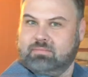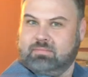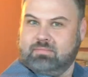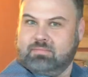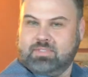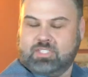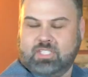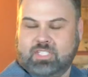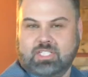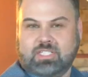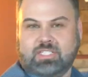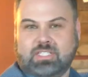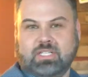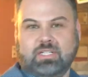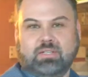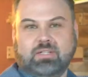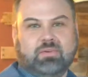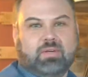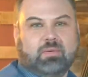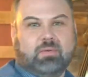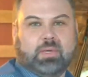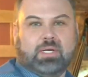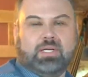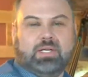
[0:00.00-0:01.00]
Seriously,
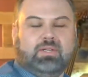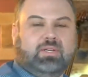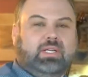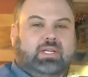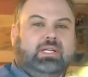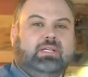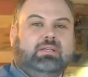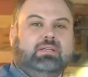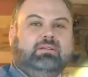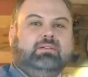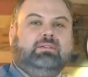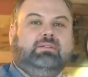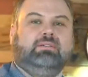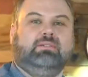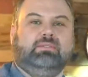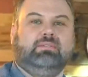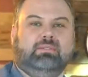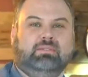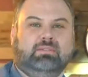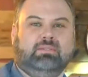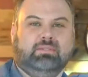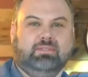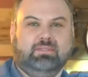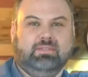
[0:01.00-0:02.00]
what am I doing?
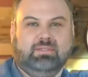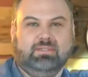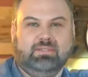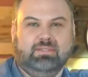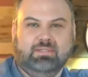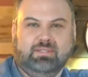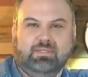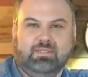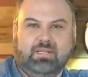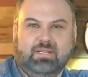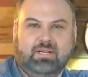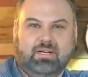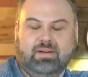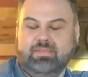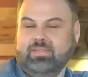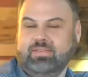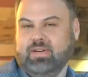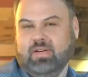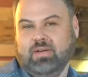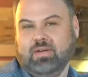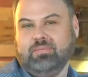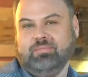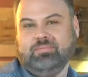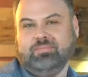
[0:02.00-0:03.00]
I don't even
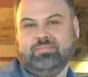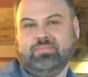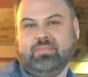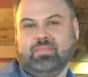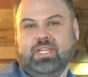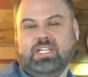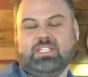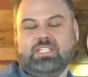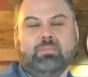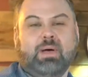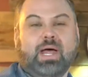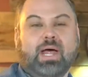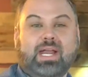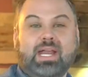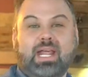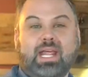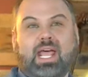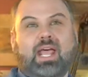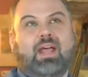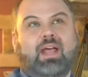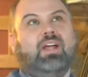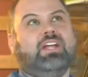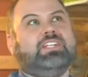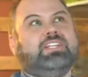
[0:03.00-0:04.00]
know. It's a
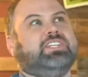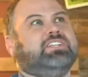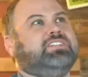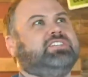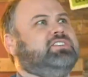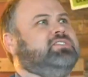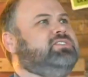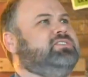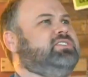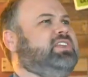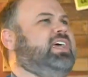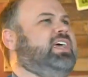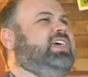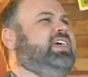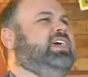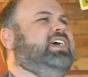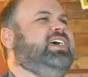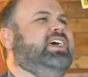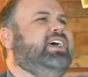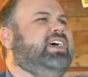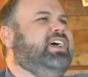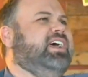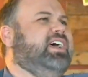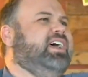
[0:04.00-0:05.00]
Monday or it's a Tuesday.
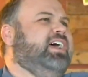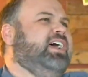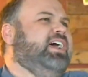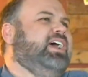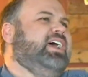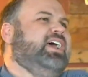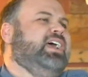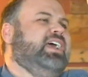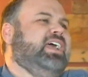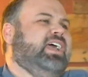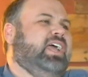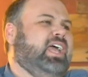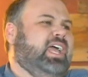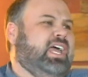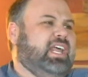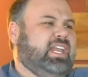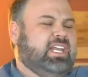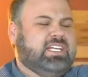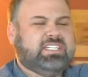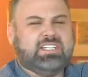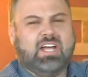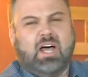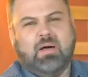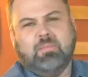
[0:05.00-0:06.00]
It
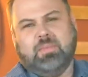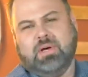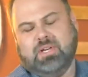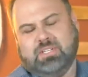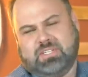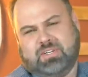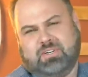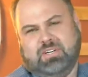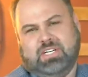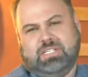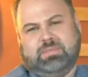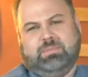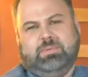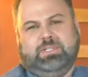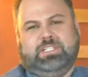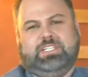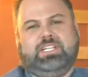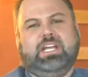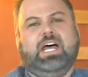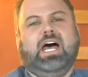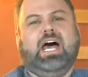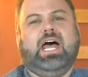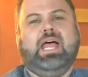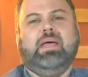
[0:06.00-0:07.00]
is almost Christmas
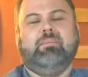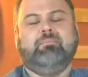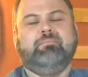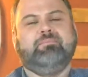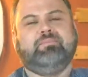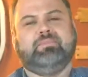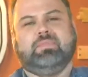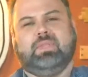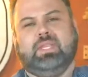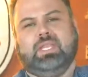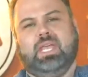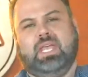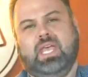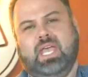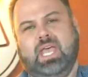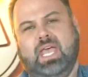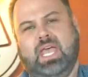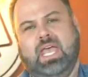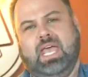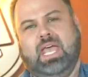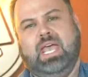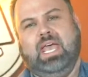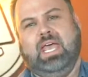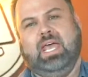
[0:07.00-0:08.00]
time,
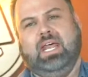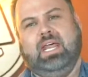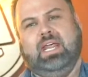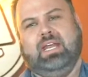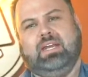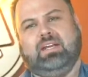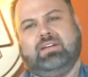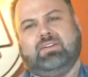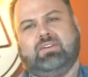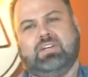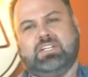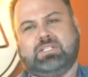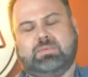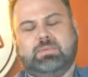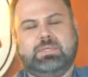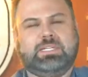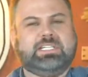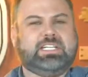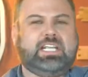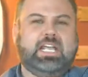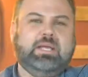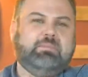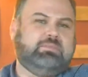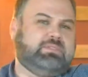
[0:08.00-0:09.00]
and Christmas
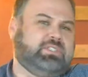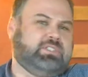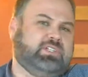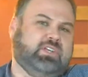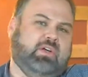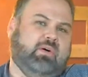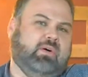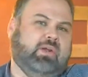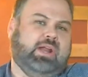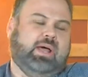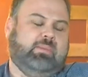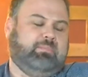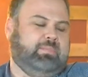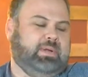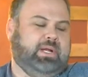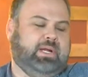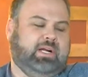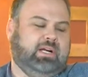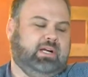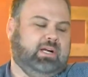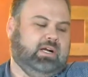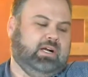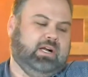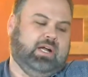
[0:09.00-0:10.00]
keeps showing up
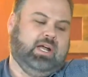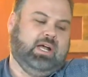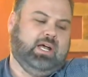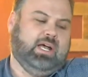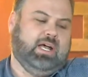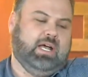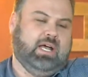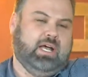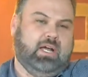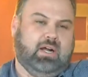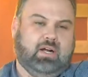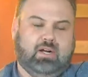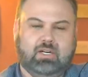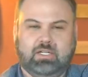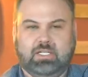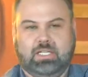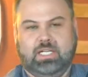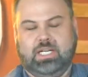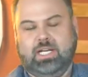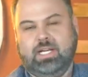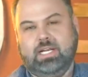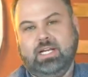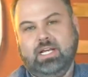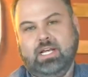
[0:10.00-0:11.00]
here
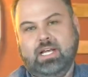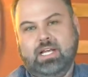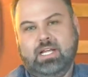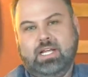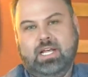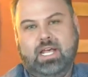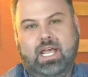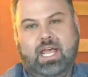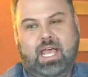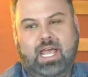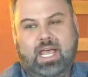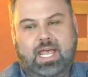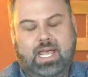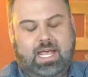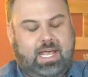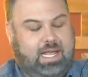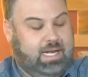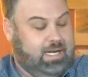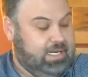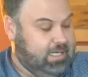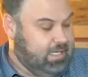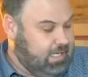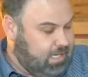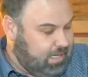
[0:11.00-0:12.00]
early.
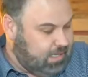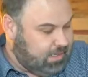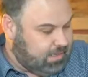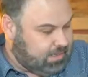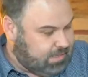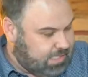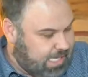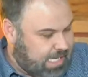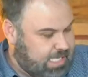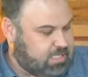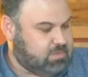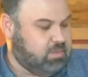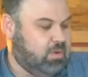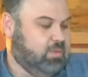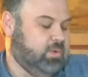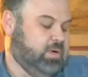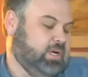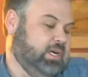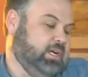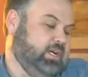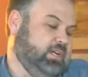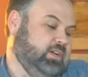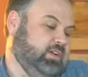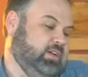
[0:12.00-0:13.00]
And that's what we're
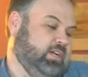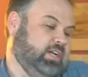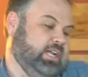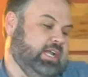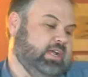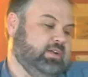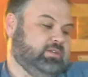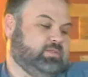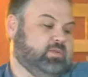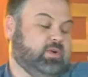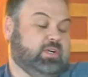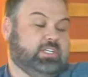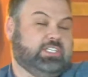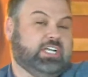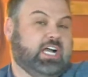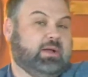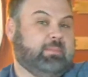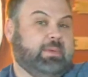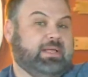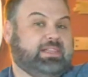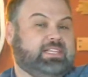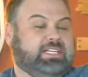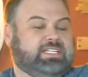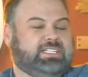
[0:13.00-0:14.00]
going to do today is we're going to talk
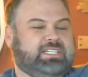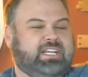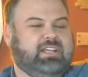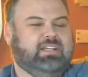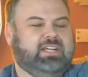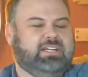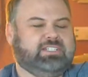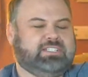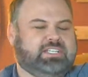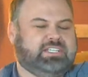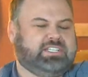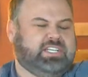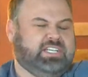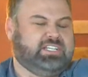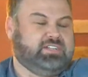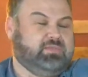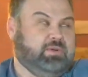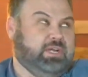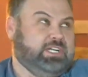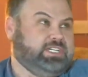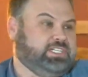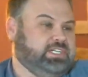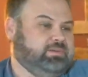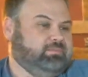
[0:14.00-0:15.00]
about this. Now here's the
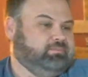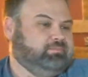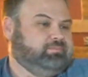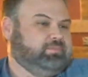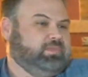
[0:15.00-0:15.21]
situation.